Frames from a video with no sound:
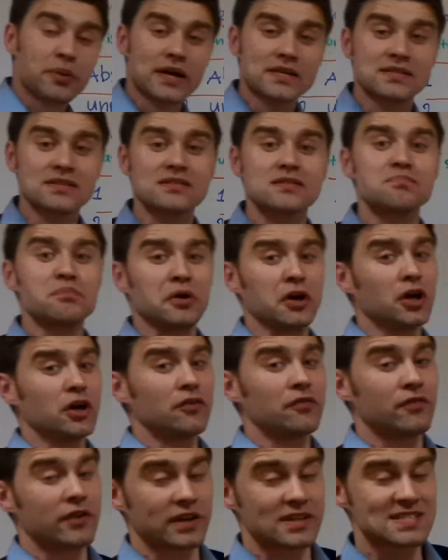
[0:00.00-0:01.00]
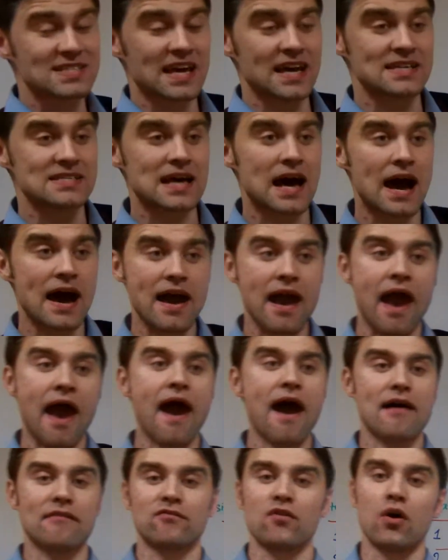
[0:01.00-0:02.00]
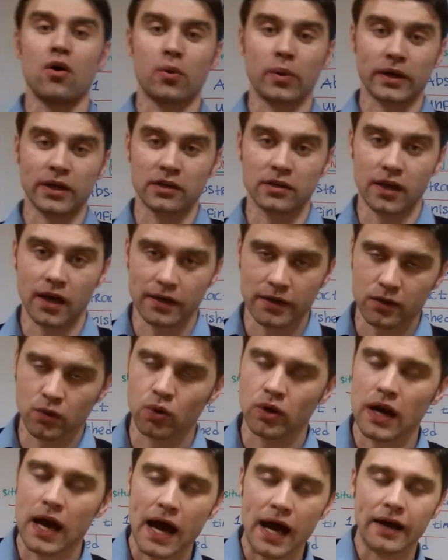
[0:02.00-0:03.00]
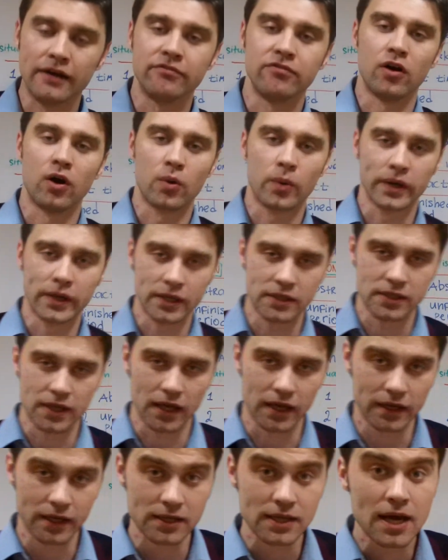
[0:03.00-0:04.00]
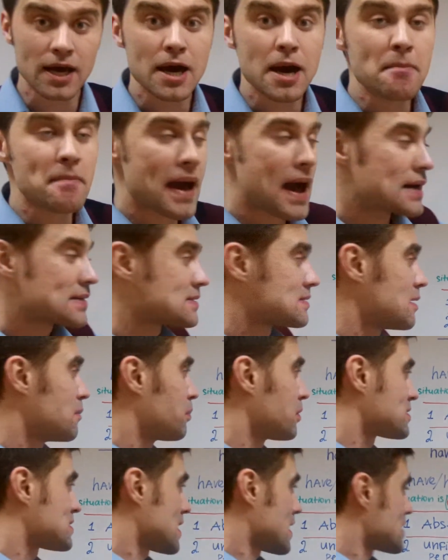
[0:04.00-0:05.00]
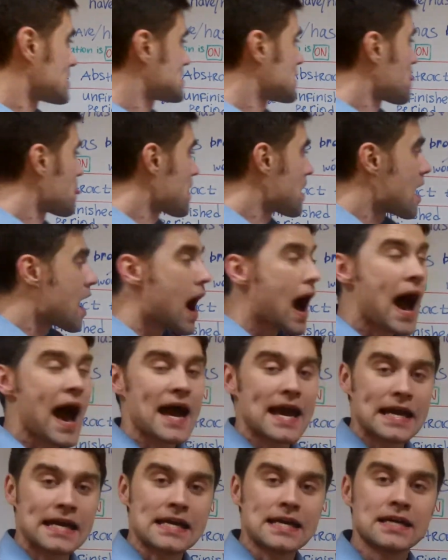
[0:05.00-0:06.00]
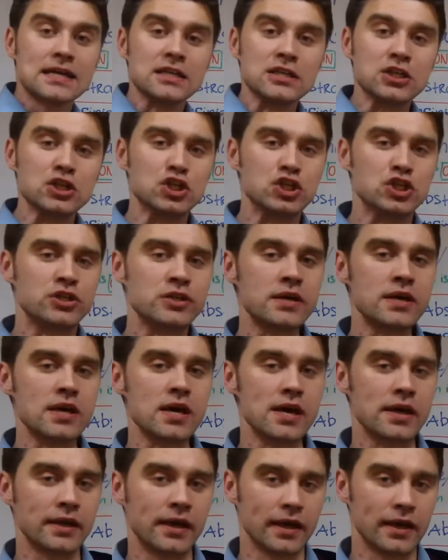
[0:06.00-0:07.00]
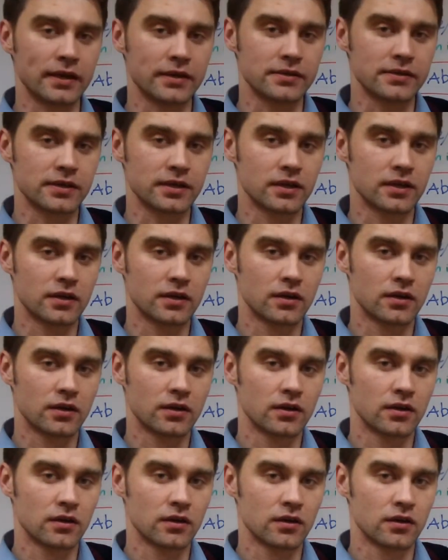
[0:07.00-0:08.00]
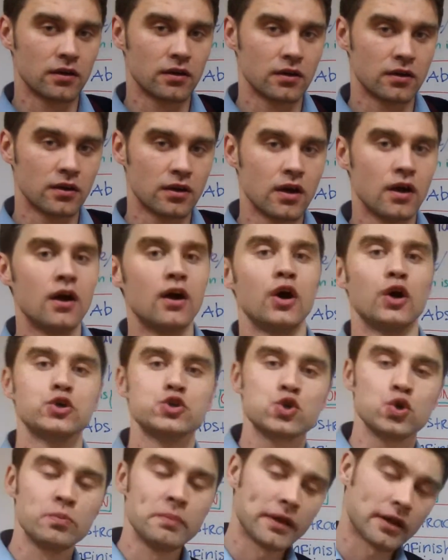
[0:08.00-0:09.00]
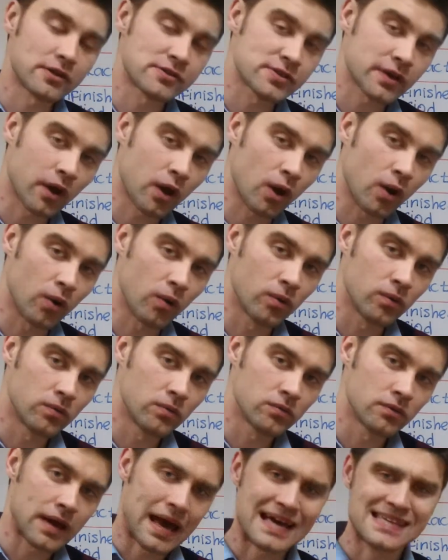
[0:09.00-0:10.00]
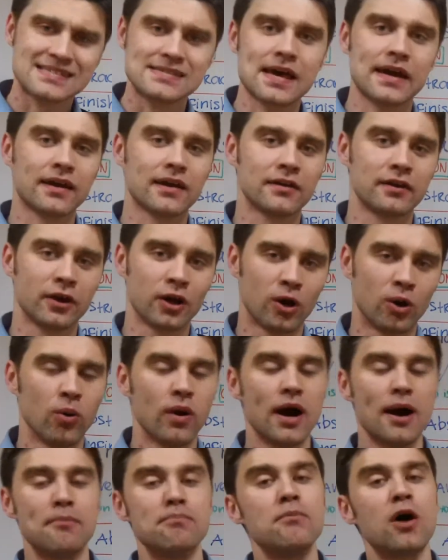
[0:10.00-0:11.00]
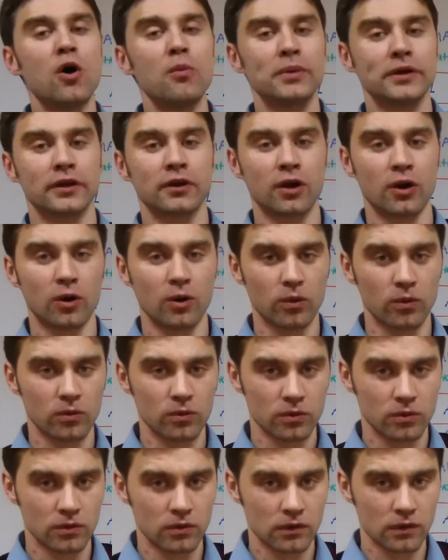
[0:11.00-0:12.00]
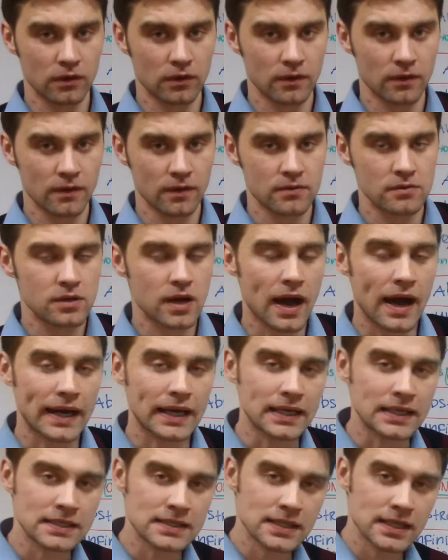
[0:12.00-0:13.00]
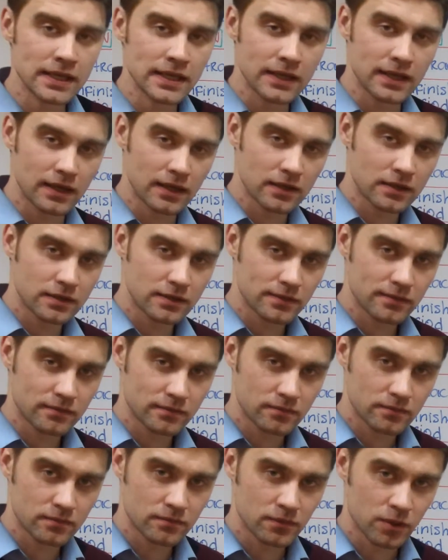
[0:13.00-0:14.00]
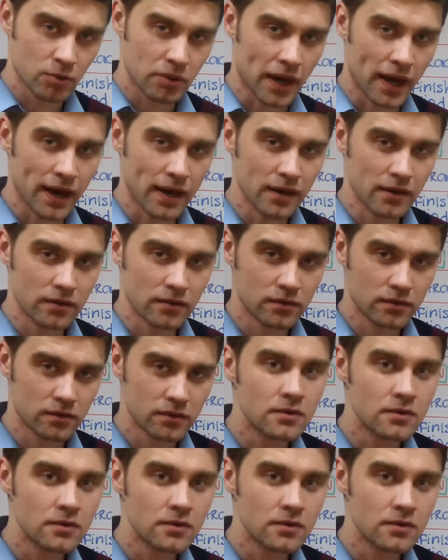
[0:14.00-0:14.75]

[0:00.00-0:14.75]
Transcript: present perfect says, I have already done it, or I've already done it, past simple says, I did it 2 minutes ago, a second ago, a moment ago. I did it. Okay?